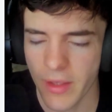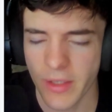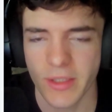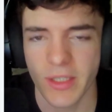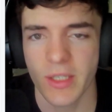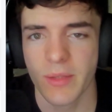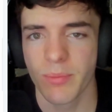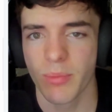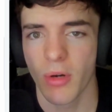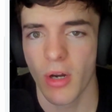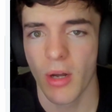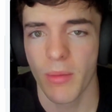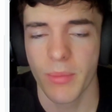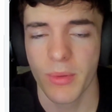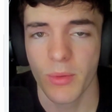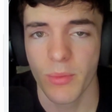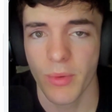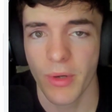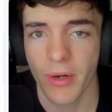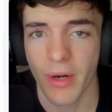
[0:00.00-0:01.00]
This is
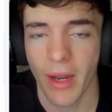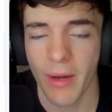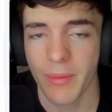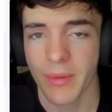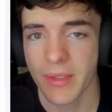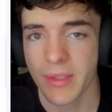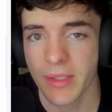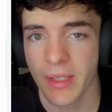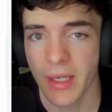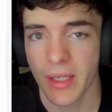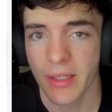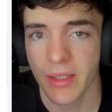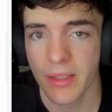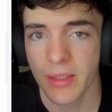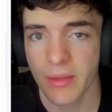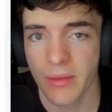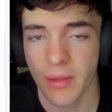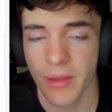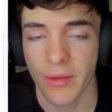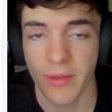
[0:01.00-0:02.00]
probably where I would
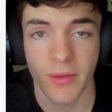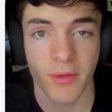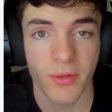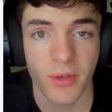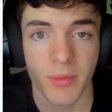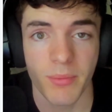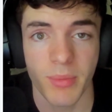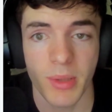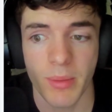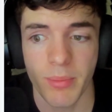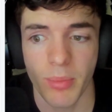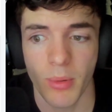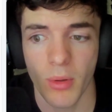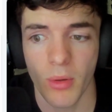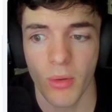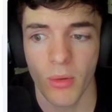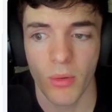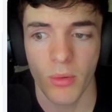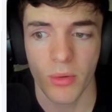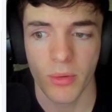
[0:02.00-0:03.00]
send Ethereum people
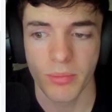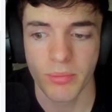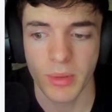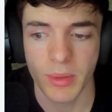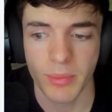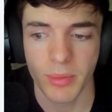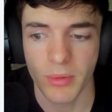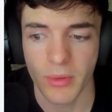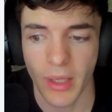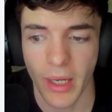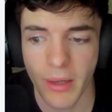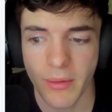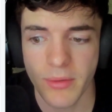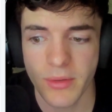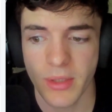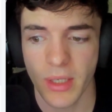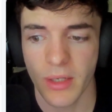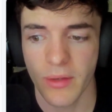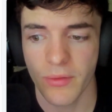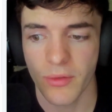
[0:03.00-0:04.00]
or people
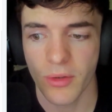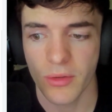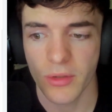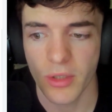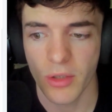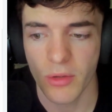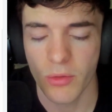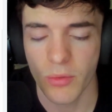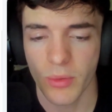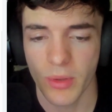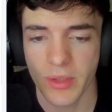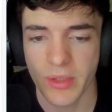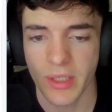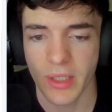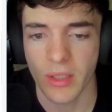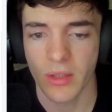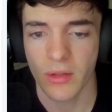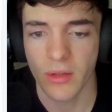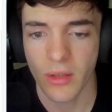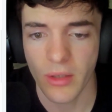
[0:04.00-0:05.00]
outside of Cardano who want to
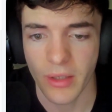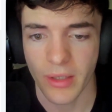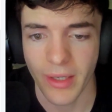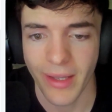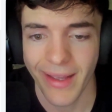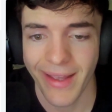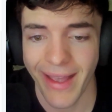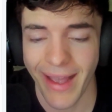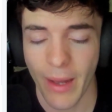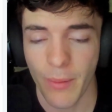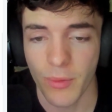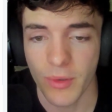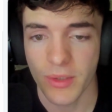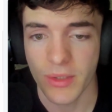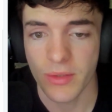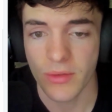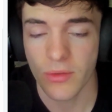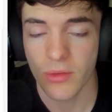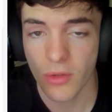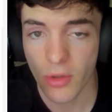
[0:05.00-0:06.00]
take a look at what
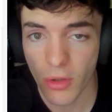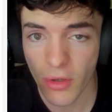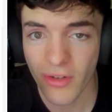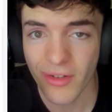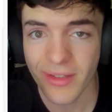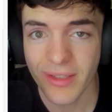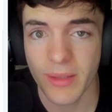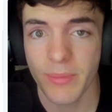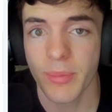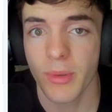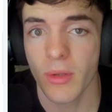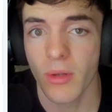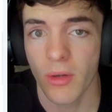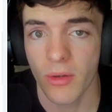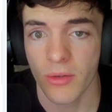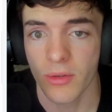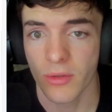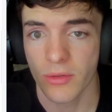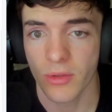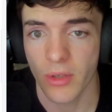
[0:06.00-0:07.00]
is currently built
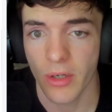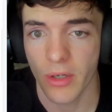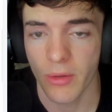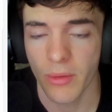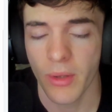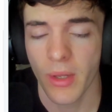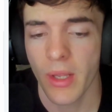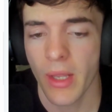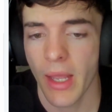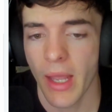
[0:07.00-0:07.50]
on Cardano